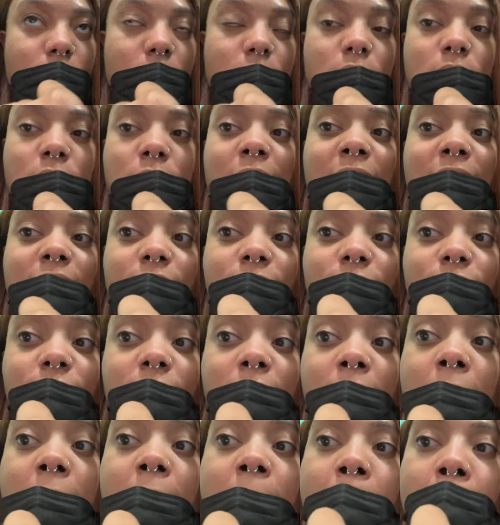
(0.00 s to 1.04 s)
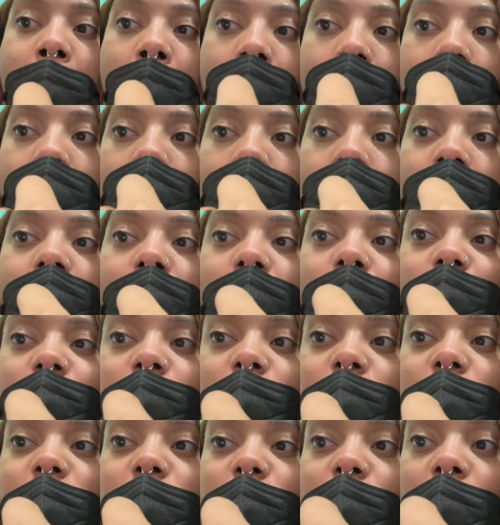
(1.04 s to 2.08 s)
it's not flat.
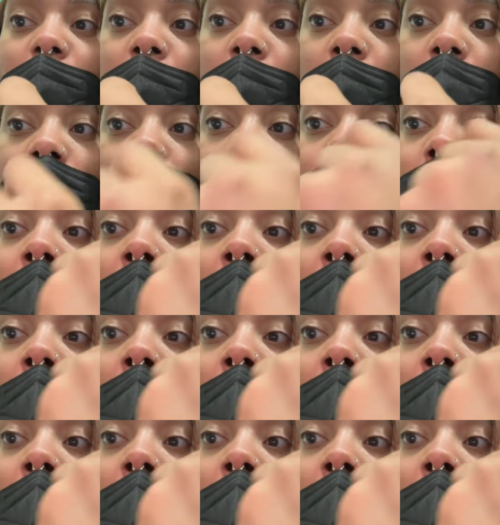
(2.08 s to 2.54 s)
So